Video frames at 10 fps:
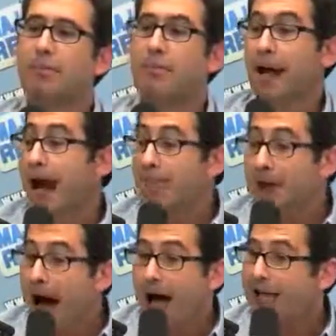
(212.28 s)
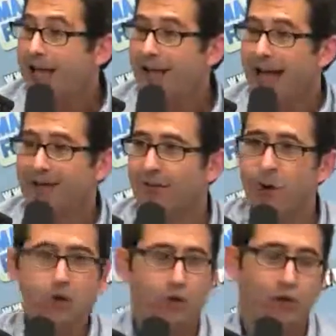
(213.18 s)
But I'm not in that
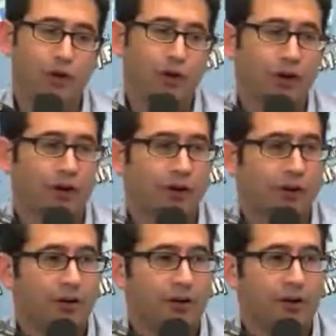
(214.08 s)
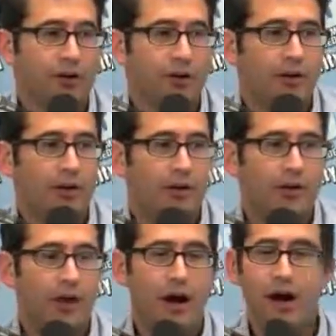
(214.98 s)
social circle
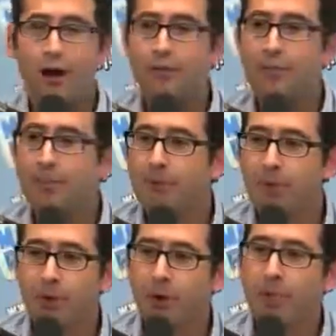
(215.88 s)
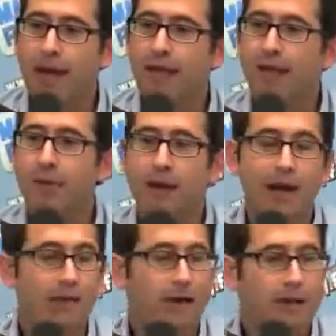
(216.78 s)
of people who are making
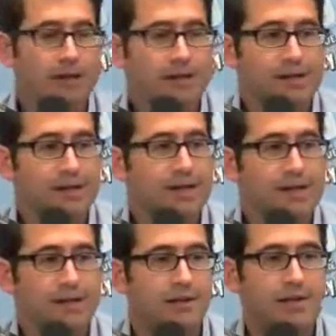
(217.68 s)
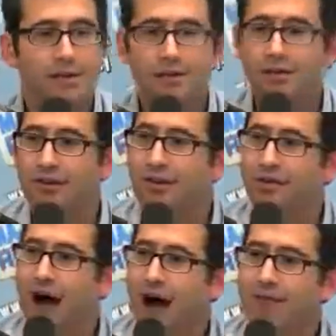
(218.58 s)
whatever it is,
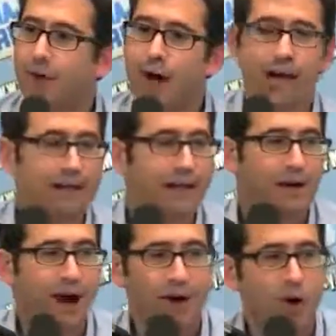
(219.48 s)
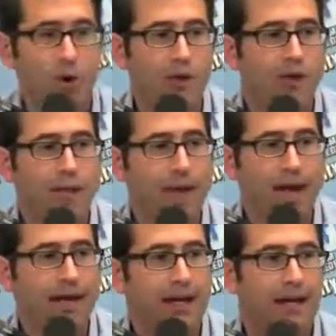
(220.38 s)
65 grand a year, I don't know what they
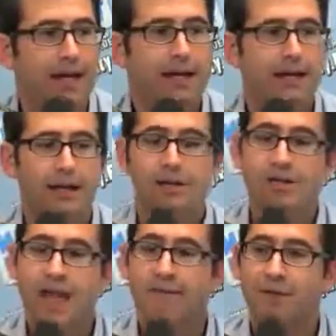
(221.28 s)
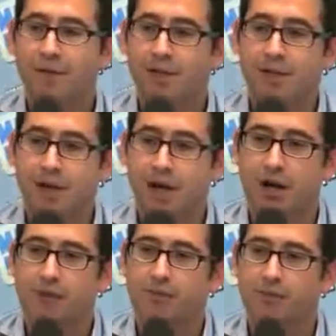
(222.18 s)
make in San Francisco,